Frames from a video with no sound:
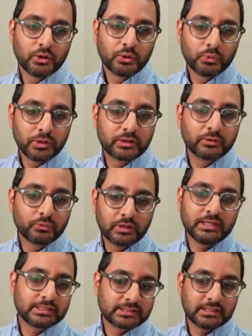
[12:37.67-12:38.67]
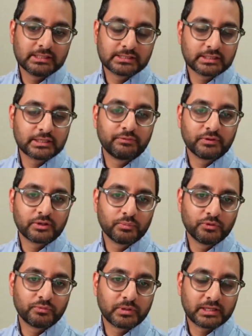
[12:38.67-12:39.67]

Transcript: we can really see significant movement.